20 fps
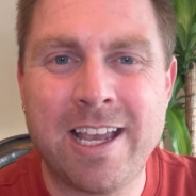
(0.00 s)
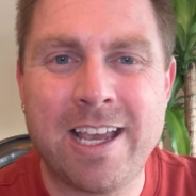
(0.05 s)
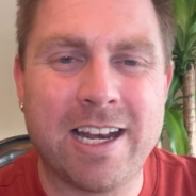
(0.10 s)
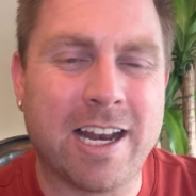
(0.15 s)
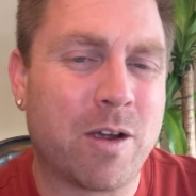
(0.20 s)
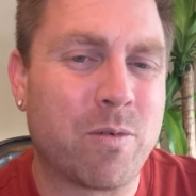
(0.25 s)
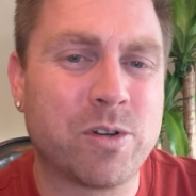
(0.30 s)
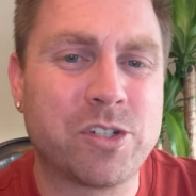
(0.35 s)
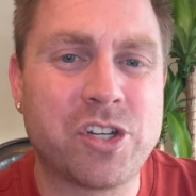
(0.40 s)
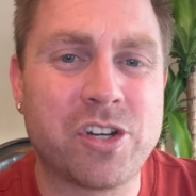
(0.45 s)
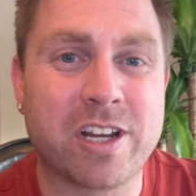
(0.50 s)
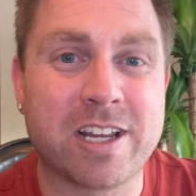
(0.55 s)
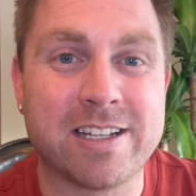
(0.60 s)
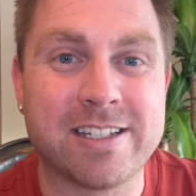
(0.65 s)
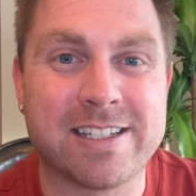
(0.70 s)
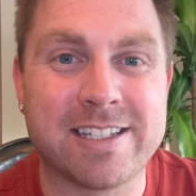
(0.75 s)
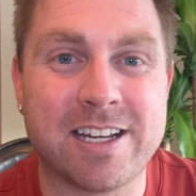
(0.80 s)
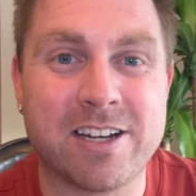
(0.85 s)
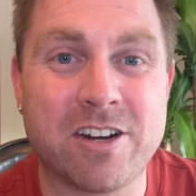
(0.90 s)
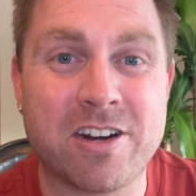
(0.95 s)
And I want you to
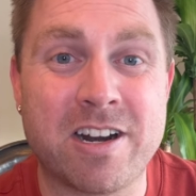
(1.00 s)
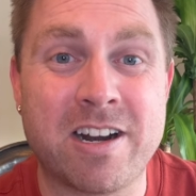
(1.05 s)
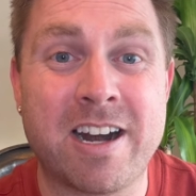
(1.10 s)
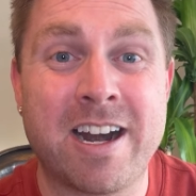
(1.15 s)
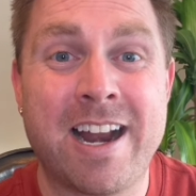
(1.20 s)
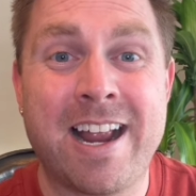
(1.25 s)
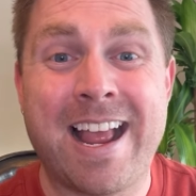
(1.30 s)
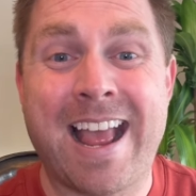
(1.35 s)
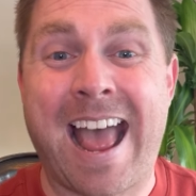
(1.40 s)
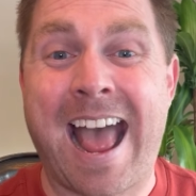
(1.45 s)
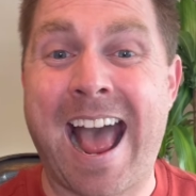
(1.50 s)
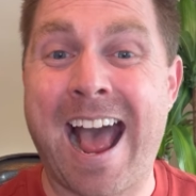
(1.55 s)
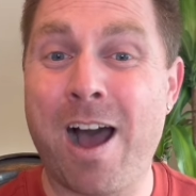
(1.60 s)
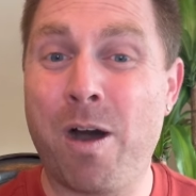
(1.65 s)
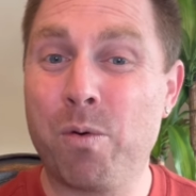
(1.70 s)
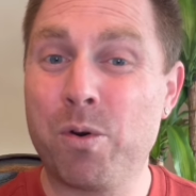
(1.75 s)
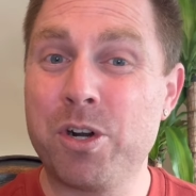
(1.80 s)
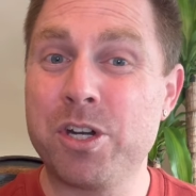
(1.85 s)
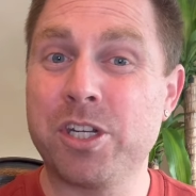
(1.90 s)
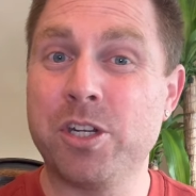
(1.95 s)
consider,
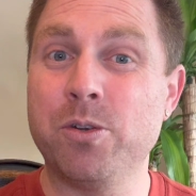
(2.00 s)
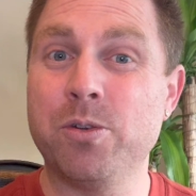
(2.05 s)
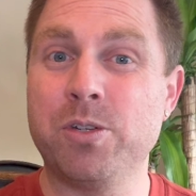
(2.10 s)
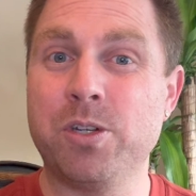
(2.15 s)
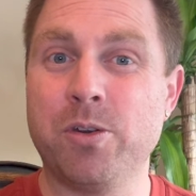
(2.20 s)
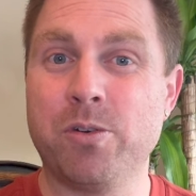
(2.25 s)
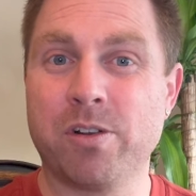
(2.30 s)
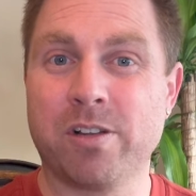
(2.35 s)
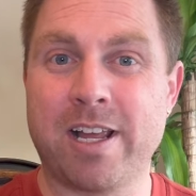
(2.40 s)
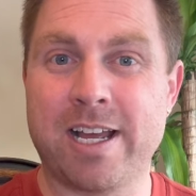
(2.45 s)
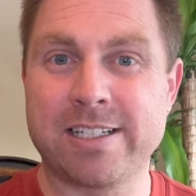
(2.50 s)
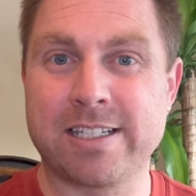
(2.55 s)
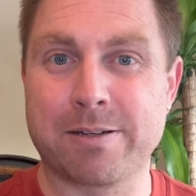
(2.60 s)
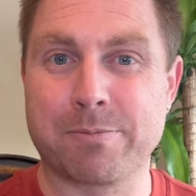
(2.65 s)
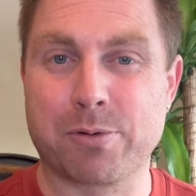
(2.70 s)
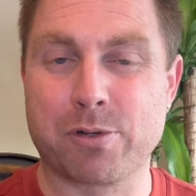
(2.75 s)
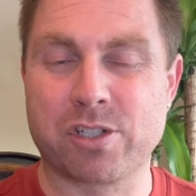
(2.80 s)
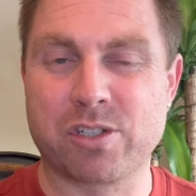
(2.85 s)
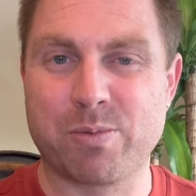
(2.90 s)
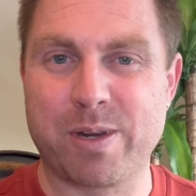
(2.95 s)
how are you utilizing
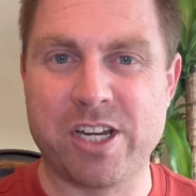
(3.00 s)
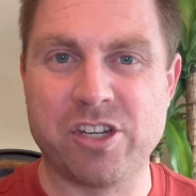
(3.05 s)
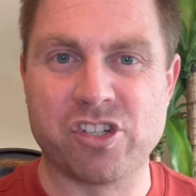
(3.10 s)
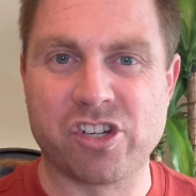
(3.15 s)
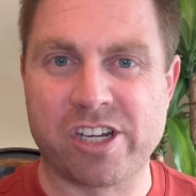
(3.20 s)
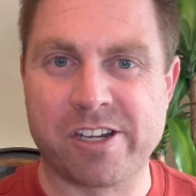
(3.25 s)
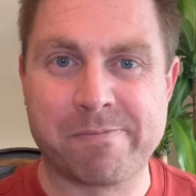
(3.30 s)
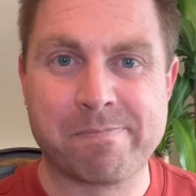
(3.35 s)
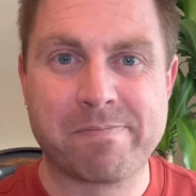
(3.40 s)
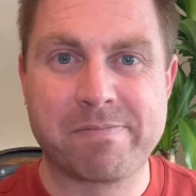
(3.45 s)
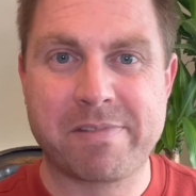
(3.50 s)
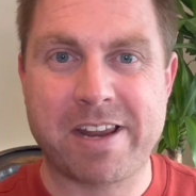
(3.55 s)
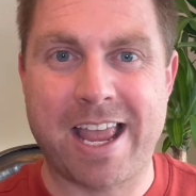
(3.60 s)
persuasion